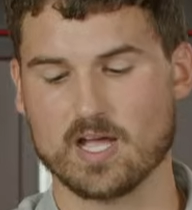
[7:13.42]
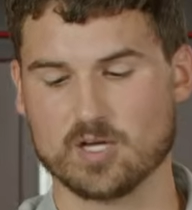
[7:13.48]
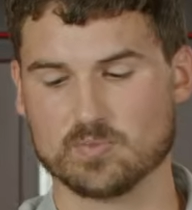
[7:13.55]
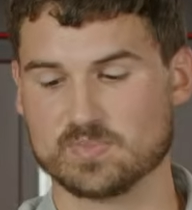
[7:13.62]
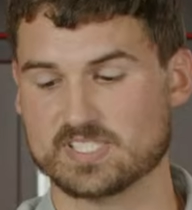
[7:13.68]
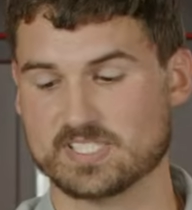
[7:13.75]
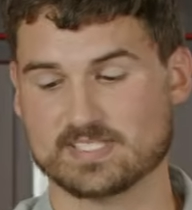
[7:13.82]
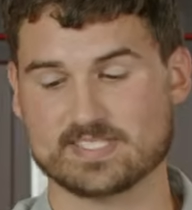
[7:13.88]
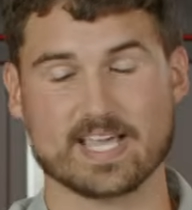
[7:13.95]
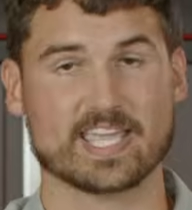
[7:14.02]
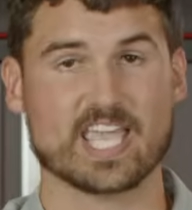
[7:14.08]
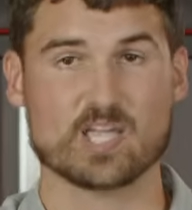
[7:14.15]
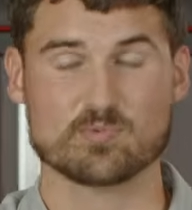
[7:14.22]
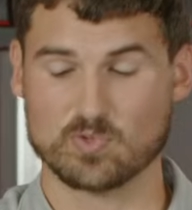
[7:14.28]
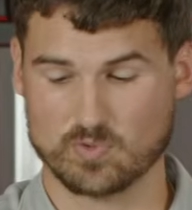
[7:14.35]
Since that
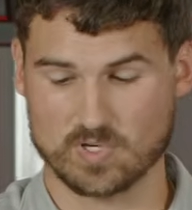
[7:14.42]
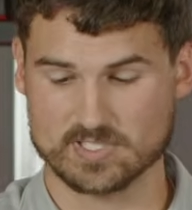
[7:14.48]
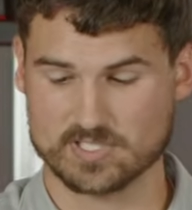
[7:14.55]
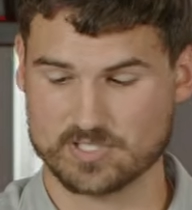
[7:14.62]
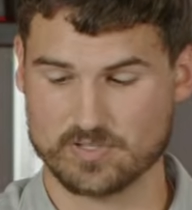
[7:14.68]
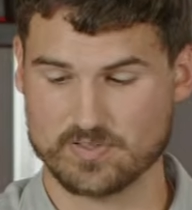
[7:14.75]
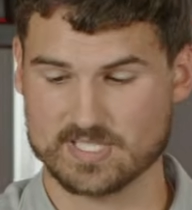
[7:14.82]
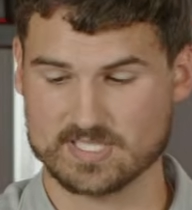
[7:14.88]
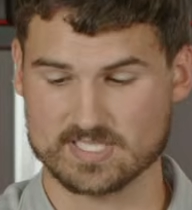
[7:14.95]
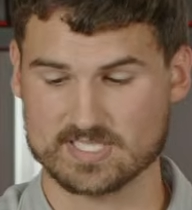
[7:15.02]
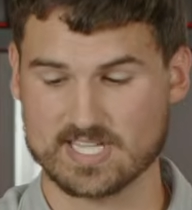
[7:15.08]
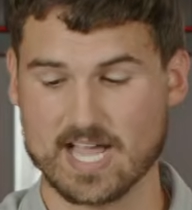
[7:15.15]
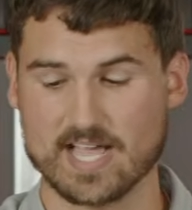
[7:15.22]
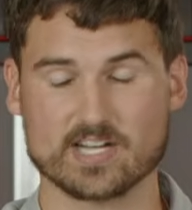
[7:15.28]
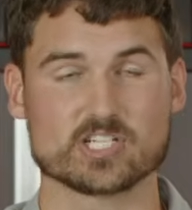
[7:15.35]
cable runs through this
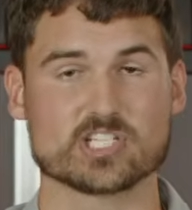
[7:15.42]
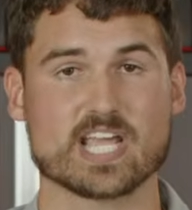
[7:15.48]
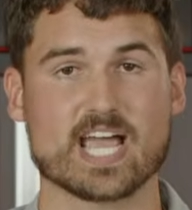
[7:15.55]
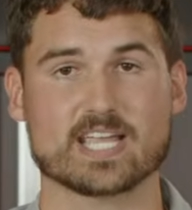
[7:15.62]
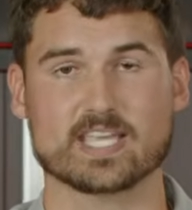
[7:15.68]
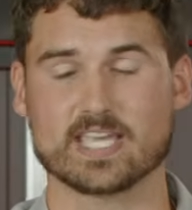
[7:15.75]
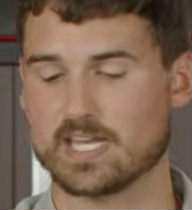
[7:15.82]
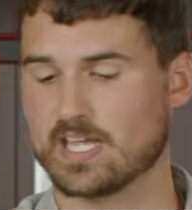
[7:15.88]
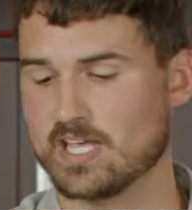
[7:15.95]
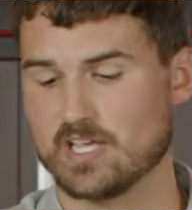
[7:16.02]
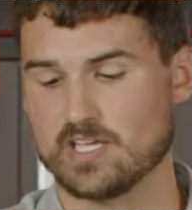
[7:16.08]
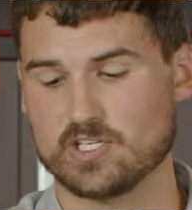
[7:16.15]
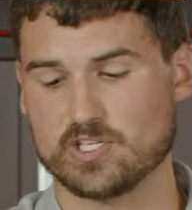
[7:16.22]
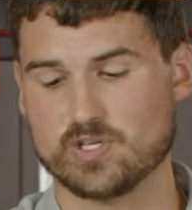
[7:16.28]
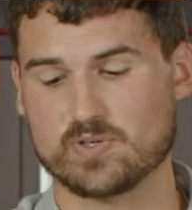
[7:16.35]
entire jacket,
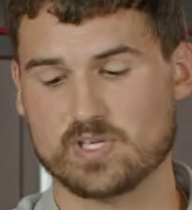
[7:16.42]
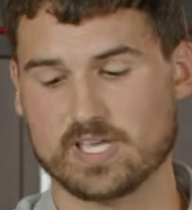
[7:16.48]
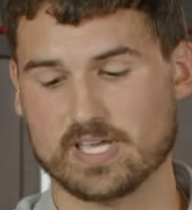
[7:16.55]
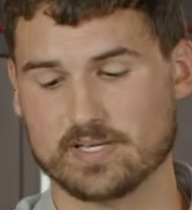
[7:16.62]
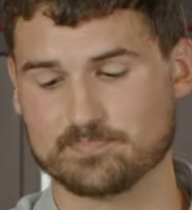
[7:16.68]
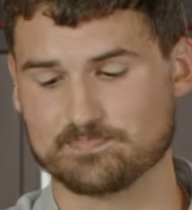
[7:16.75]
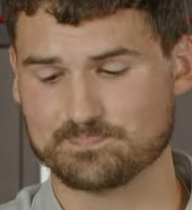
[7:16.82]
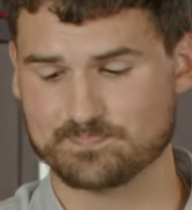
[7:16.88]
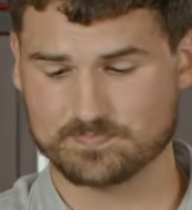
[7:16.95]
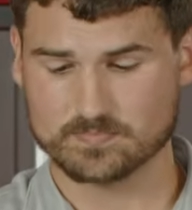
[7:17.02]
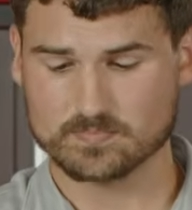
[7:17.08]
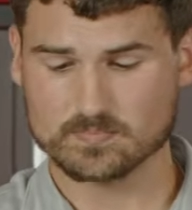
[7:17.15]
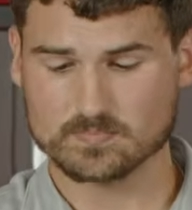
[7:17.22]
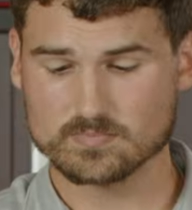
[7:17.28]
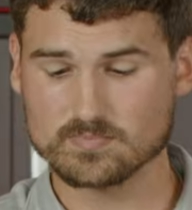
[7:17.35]
you can
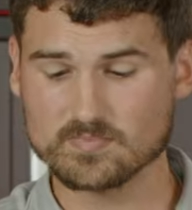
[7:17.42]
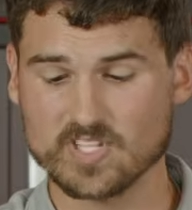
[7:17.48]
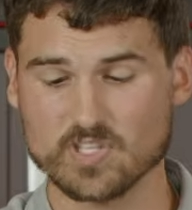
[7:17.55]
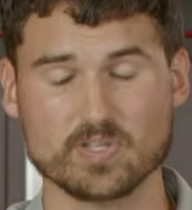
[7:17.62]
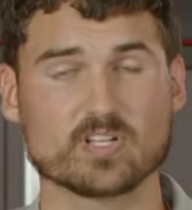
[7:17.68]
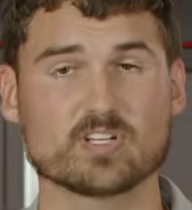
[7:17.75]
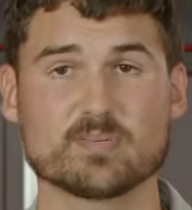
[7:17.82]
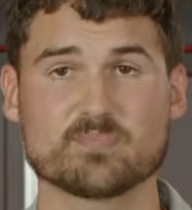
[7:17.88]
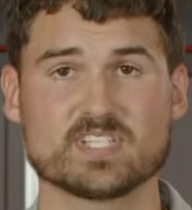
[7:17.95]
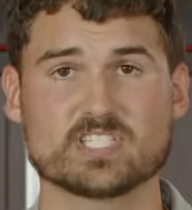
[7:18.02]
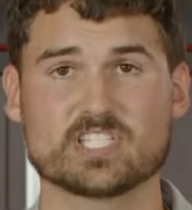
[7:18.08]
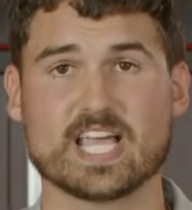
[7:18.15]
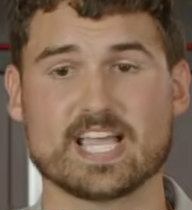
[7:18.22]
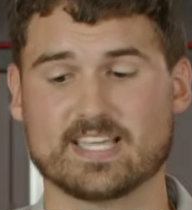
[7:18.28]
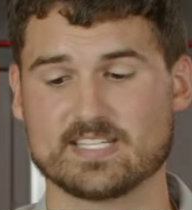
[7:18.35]
clip this
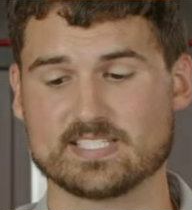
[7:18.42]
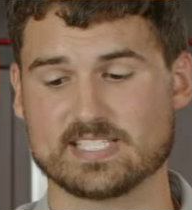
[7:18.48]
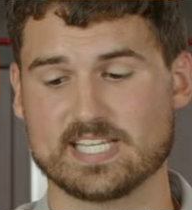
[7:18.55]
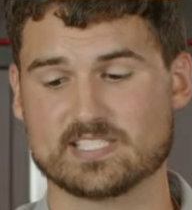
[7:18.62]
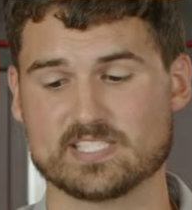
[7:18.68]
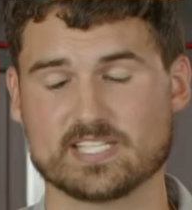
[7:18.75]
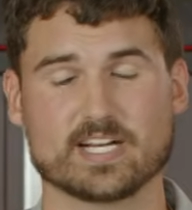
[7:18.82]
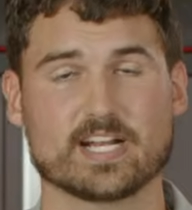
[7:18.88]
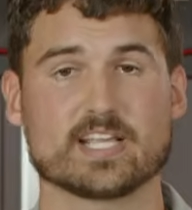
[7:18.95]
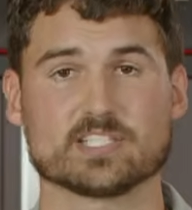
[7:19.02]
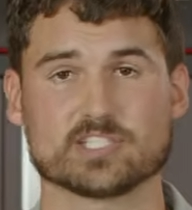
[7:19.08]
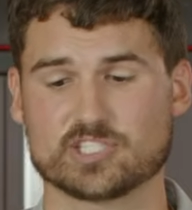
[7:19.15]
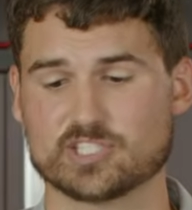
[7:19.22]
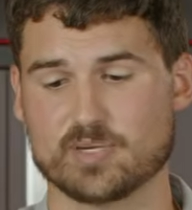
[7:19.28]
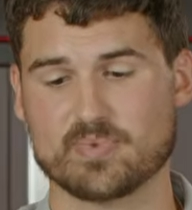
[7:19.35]
jacket as necessary and
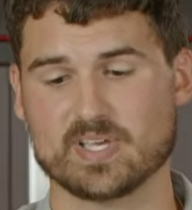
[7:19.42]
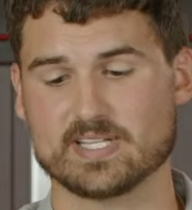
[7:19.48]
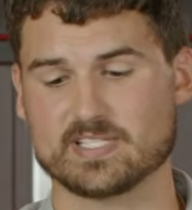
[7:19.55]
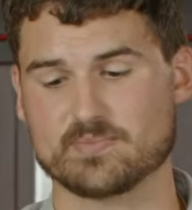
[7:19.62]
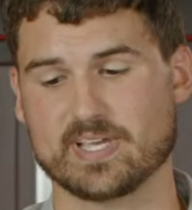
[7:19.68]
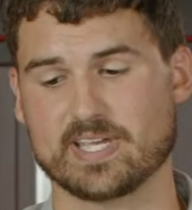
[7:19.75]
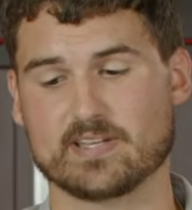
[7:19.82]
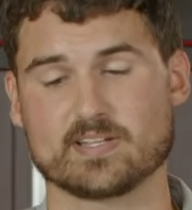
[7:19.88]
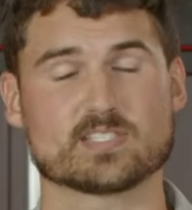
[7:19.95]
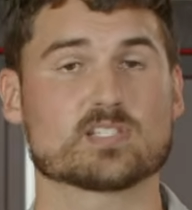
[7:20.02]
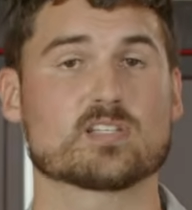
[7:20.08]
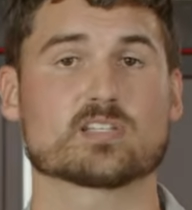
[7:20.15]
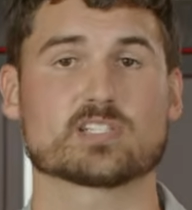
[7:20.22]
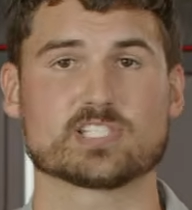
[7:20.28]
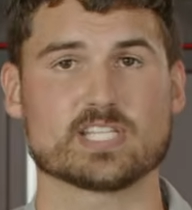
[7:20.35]
strip it to make it as
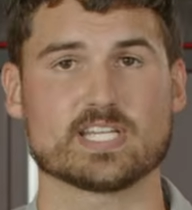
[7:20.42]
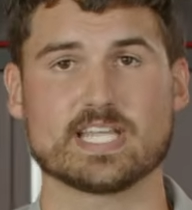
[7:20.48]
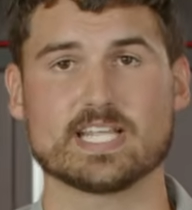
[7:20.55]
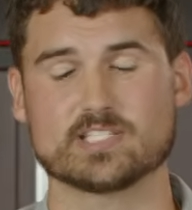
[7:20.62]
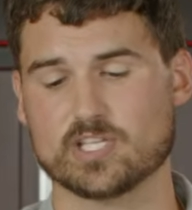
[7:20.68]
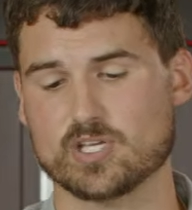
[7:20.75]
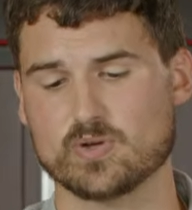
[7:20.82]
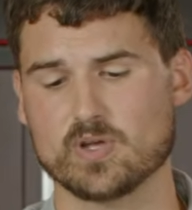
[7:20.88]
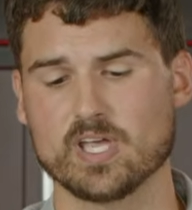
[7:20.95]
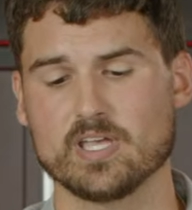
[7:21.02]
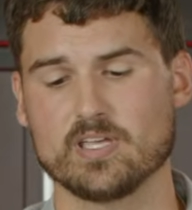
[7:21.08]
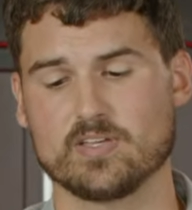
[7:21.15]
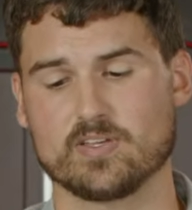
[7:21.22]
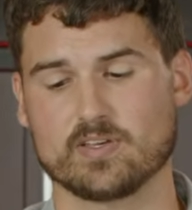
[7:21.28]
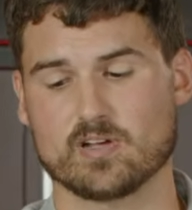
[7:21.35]
long as you need to.
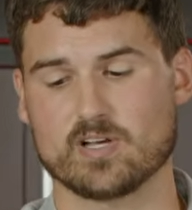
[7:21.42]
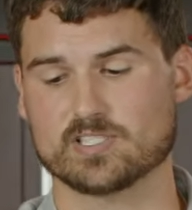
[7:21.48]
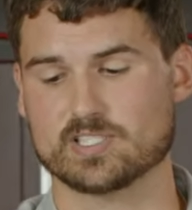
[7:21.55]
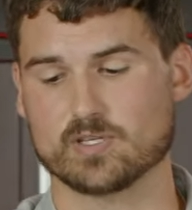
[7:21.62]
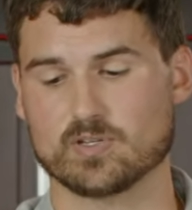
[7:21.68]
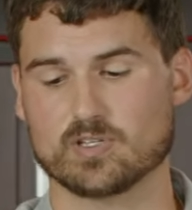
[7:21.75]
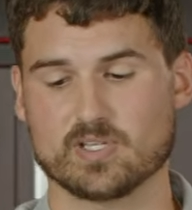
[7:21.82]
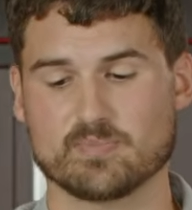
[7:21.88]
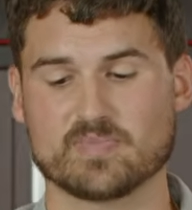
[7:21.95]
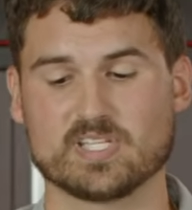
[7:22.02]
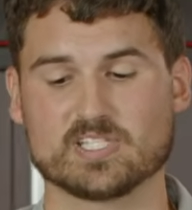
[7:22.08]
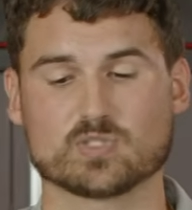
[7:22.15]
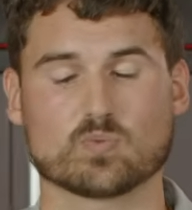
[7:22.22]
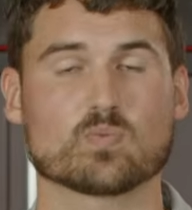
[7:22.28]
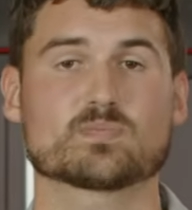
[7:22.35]
You can also clip these
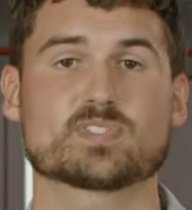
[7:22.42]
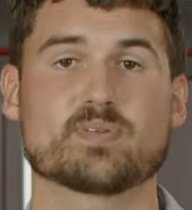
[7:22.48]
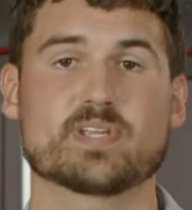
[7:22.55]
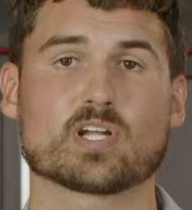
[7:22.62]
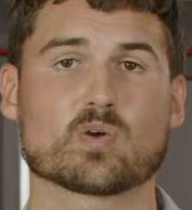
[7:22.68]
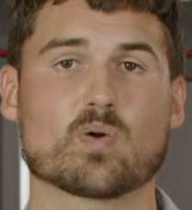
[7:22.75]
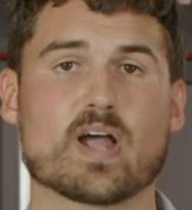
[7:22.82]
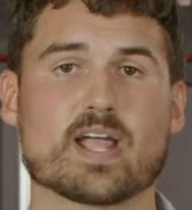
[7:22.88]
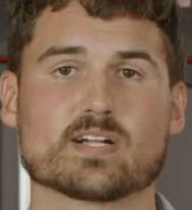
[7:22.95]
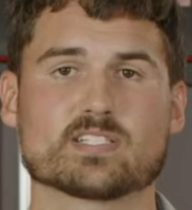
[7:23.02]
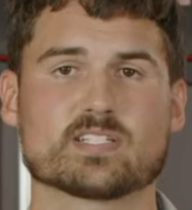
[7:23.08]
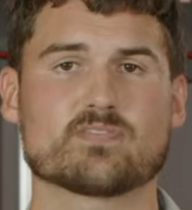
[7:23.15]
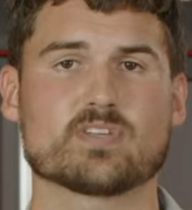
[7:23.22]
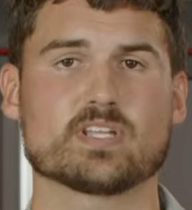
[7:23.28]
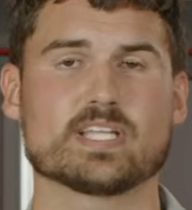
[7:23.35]
speaker wires
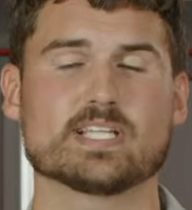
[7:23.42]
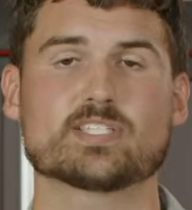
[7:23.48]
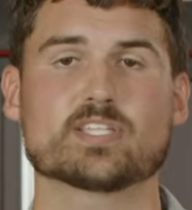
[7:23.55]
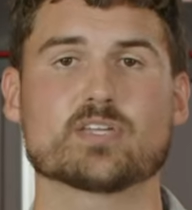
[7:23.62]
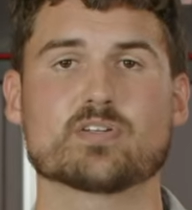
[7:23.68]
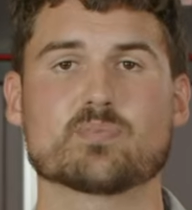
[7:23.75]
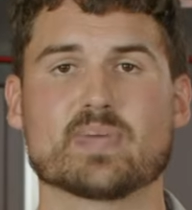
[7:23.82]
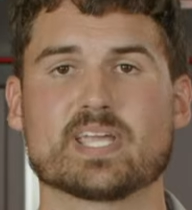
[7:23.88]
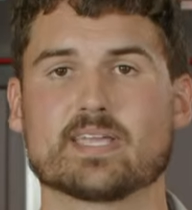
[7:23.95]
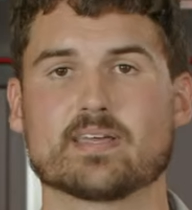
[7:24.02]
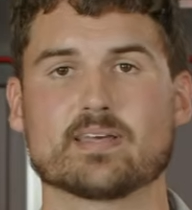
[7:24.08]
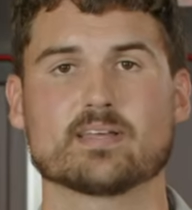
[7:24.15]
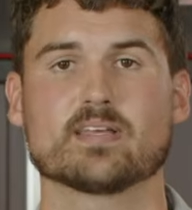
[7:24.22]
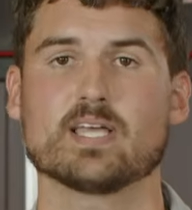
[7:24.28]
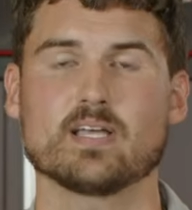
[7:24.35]
if you need to make it
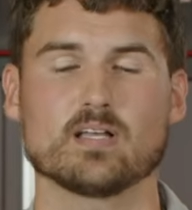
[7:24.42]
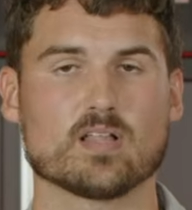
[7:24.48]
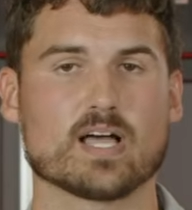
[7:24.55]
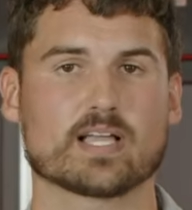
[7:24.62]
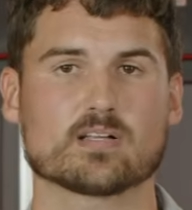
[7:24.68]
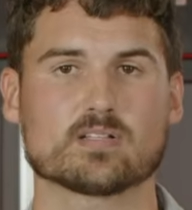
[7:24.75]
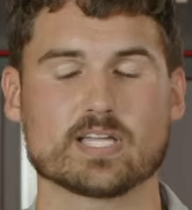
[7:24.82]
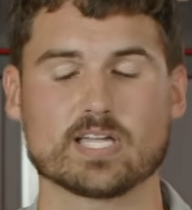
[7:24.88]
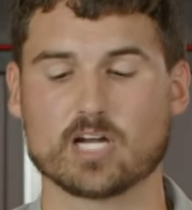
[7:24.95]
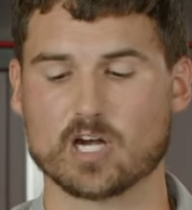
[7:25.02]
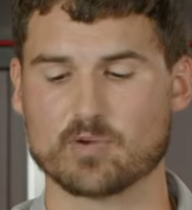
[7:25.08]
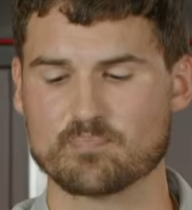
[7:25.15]
a lot cleaner.